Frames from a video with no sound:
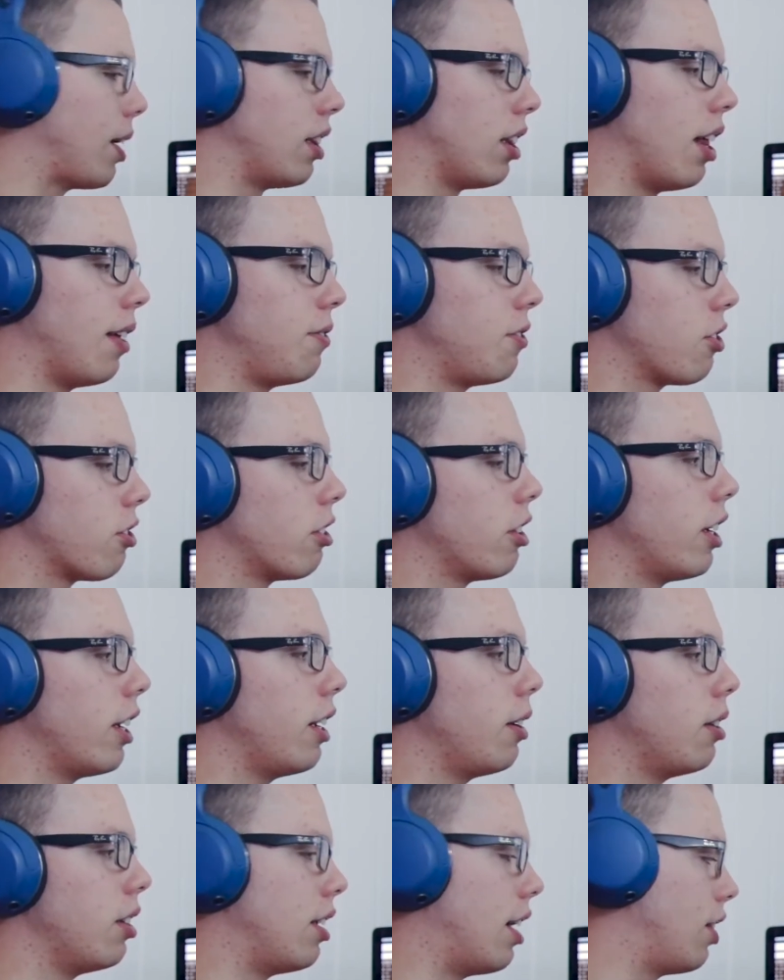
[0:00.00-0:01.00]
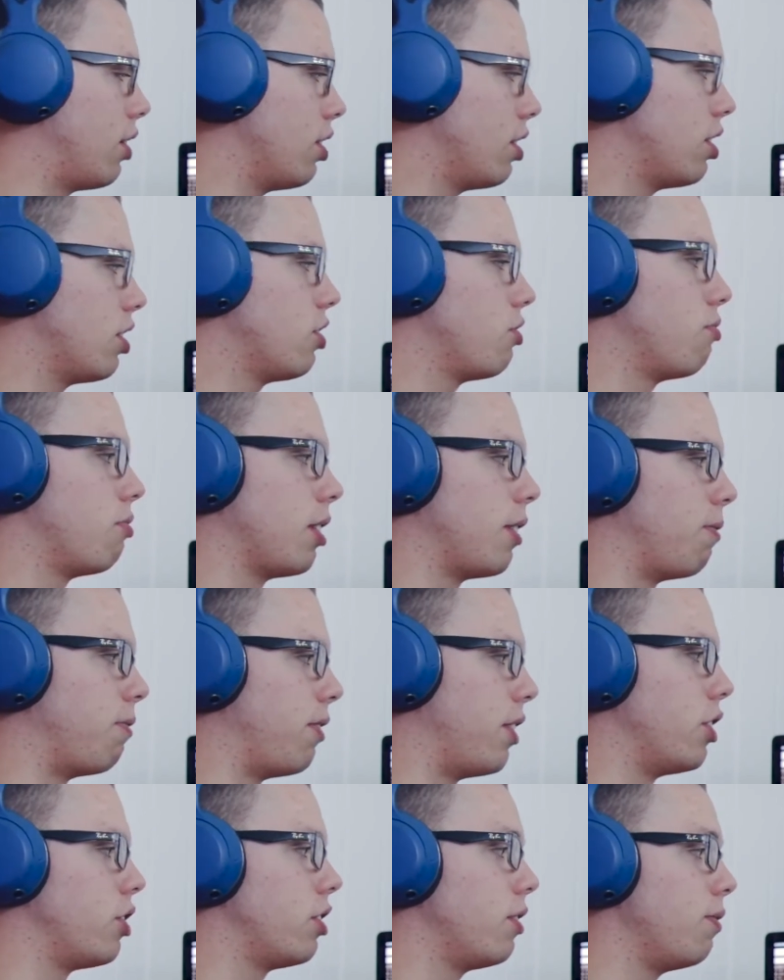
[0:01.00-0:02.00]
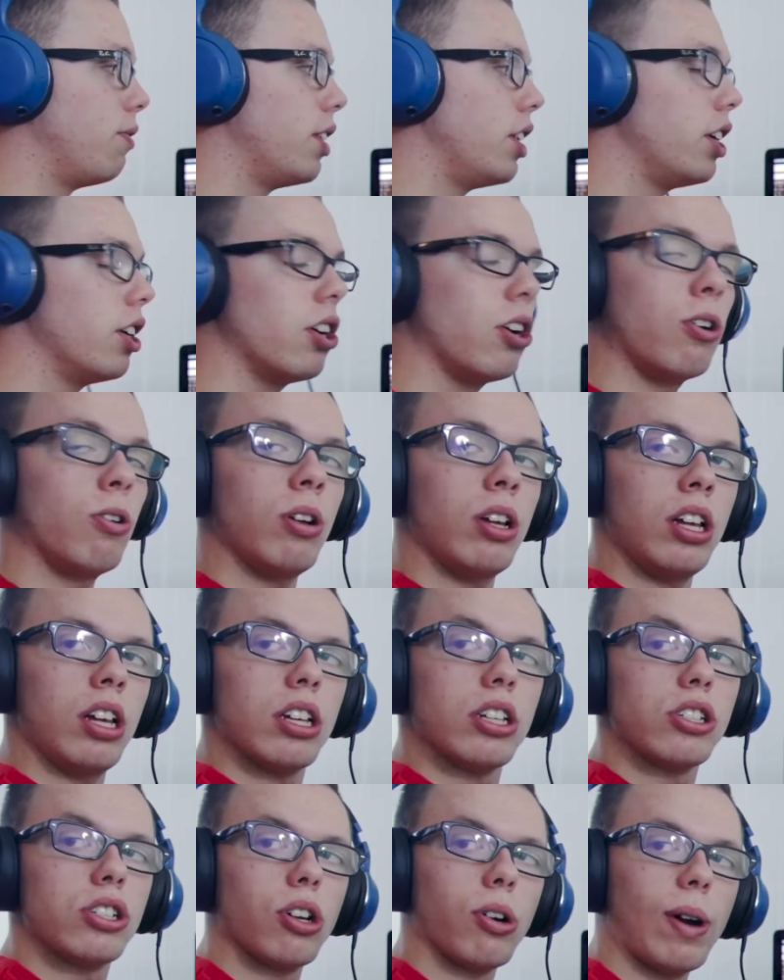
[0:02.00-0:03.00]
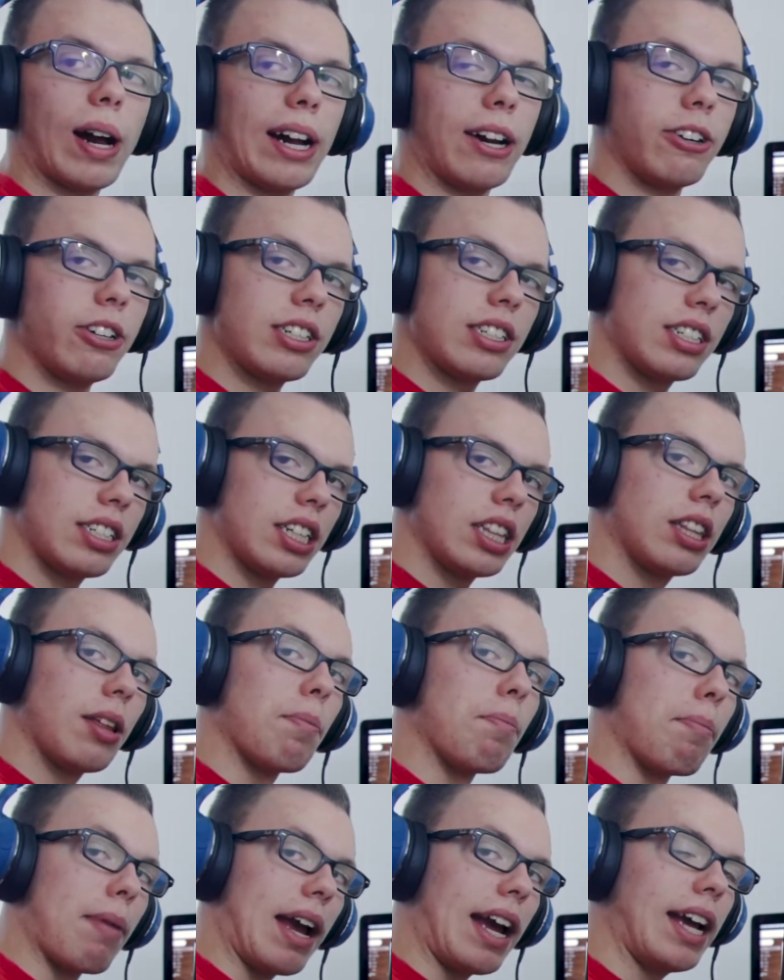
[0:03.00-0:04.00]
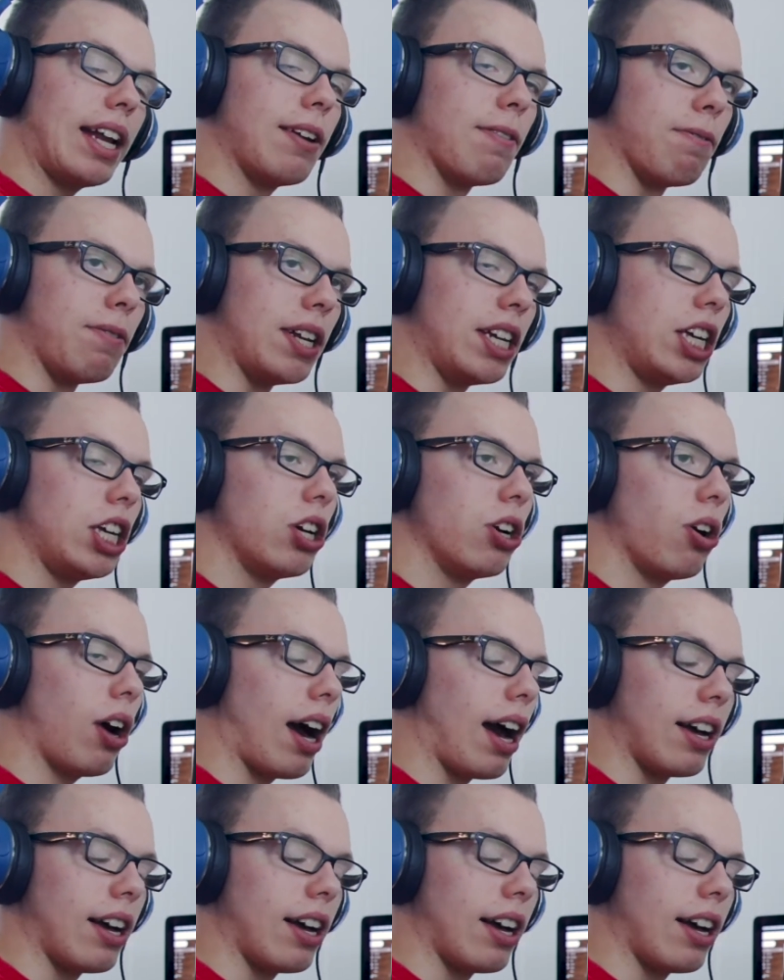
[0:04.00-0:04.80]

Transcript: my left screen, now this is a revision video, so I already sent the main video.